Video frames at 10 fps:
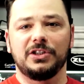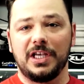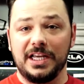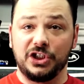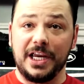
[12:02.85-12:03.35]

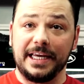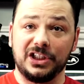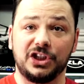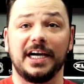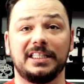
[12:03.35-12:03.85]
shaky
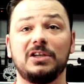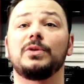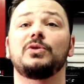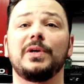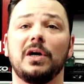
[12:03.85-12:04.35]
shots, in
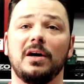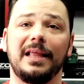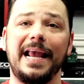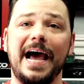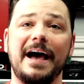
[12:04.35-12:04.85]
which we all
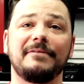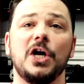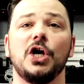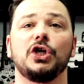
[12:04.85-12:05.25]
have,